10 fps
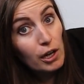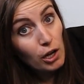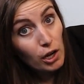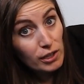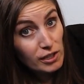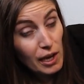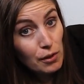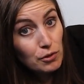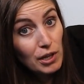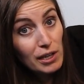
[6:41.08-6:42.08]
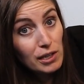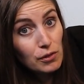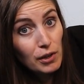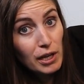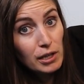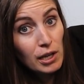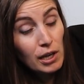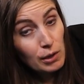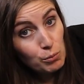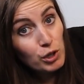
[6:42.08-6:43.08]
I got an athletic leg,
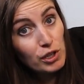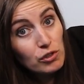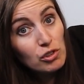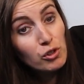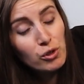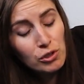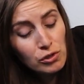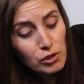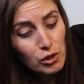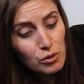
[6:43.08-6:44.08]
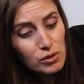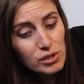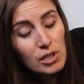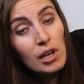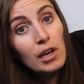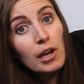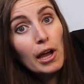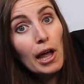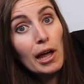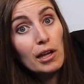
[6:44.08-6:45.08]
put it to good use,
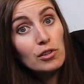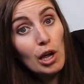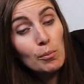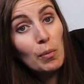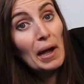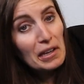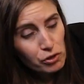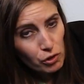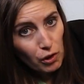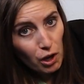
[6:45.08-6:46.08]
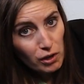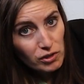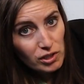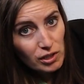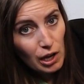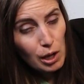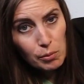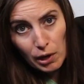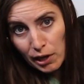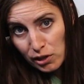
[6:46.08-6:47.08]
and I biked a lot. I
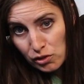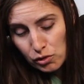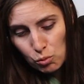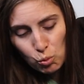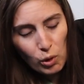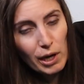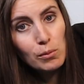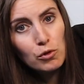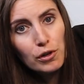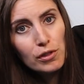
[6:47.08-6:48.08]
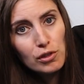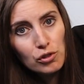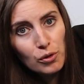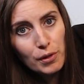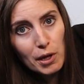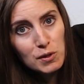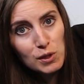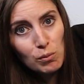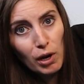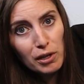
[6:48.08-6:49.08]
biked way more than
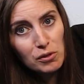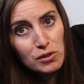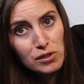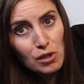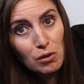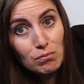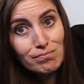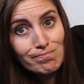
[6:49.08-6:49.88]
2,000 miles, so